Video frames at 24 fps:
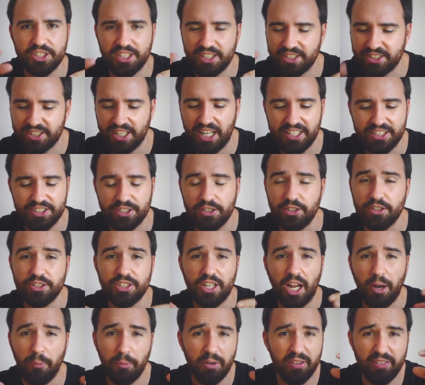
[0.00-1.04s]
and slicers,
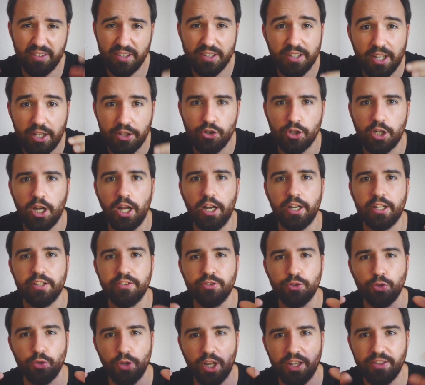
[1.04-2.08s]
everything that you can
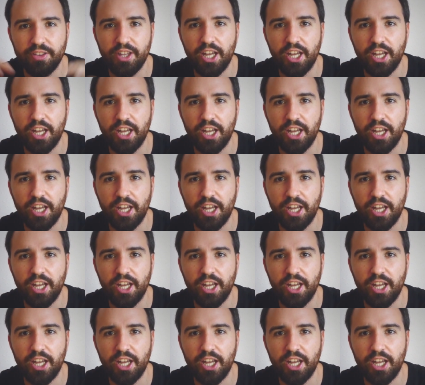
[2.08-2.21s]
into that